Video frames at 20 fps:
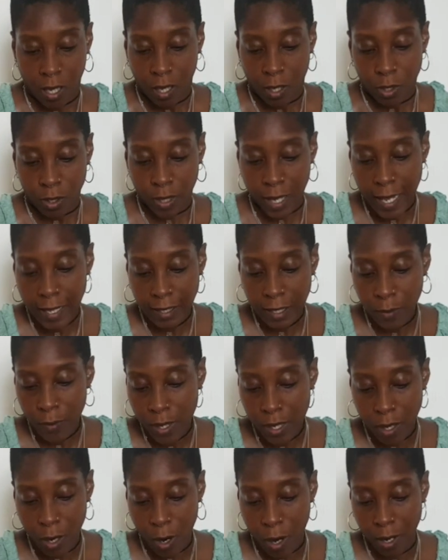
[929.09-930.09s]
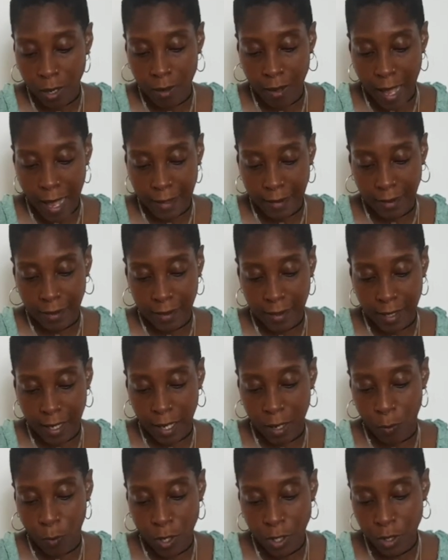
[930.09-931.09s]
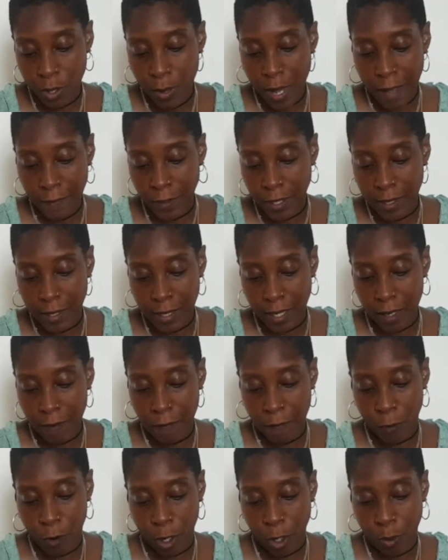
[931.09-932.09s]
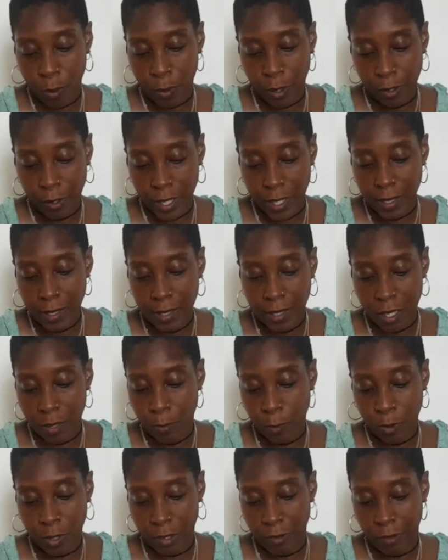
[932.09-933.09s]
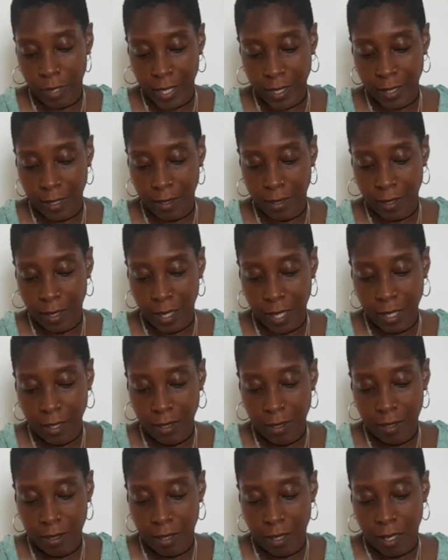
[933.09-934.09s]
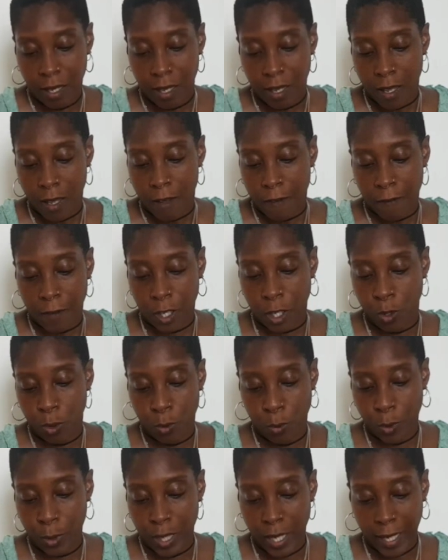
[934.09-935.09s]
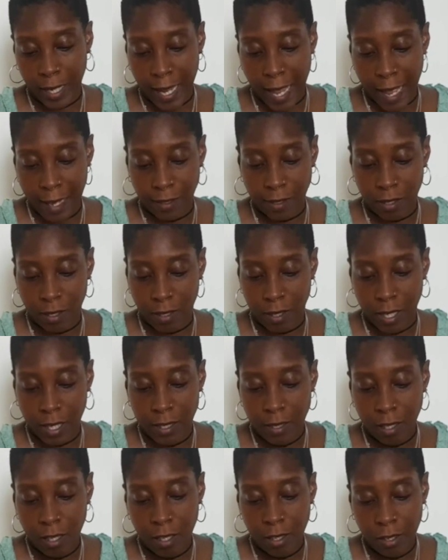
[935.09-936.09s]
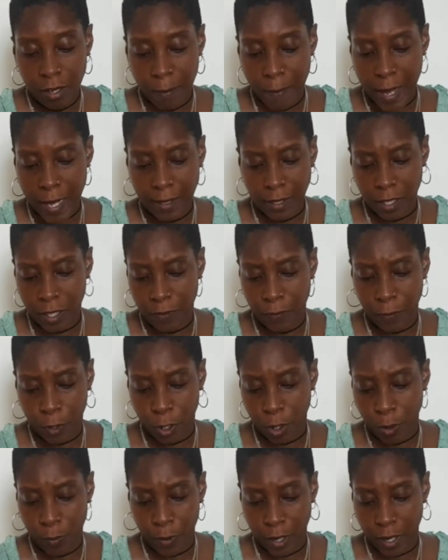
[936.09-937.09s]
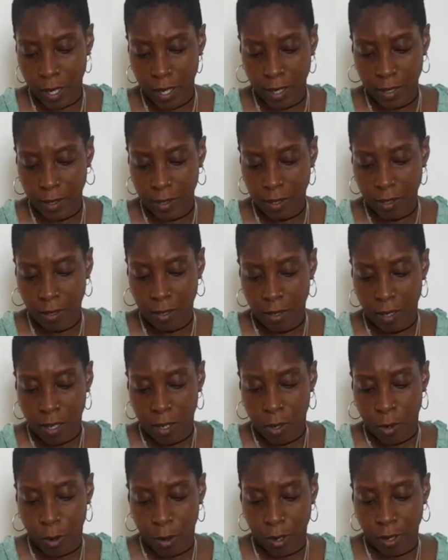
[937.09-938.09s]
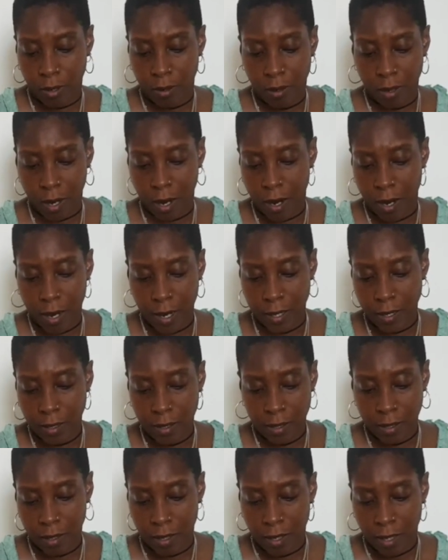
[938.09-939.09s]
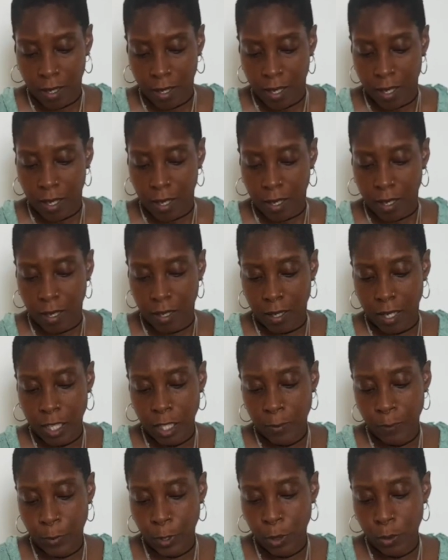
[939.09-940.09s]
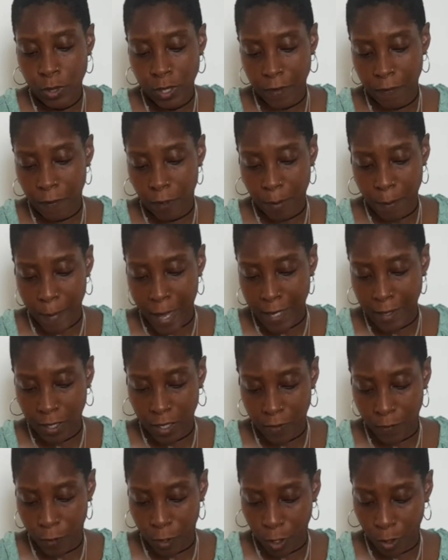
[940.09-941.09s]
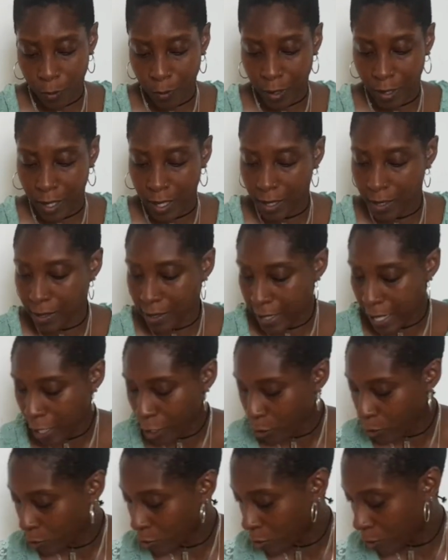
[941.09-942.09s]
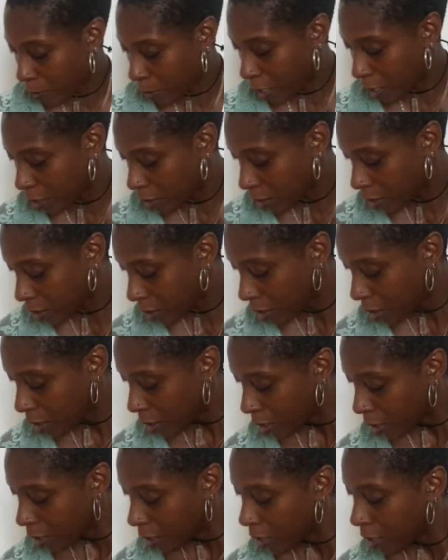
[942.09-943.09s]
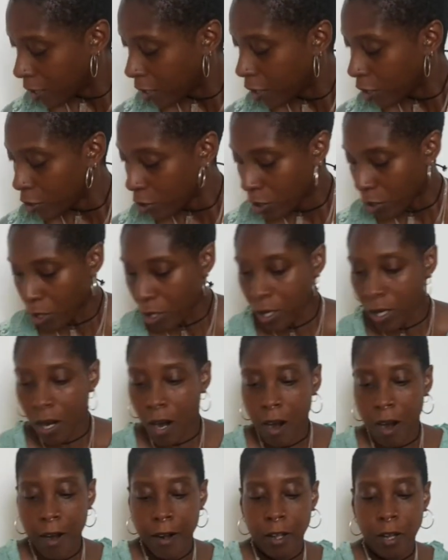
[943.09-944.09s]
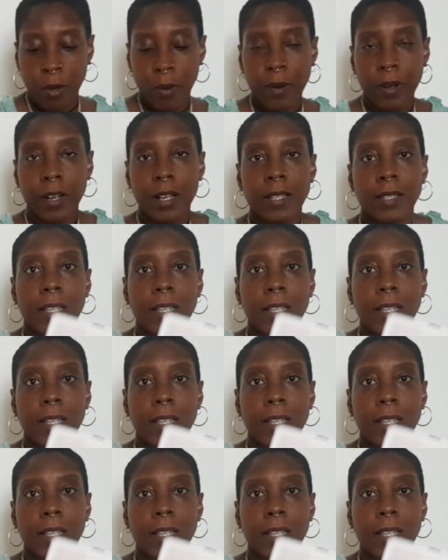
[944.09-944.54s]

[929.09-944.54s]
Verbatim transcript: So let's see what the oracle has to say. What do you have to say for Aquarius, Sun, Moon, and Rising signs? And then your Moon and Cancer. Nice clear message for Aquarius. Oracle cards. Nice beautiful message for Aquarius. Thank you so much. So your card, Aquarius,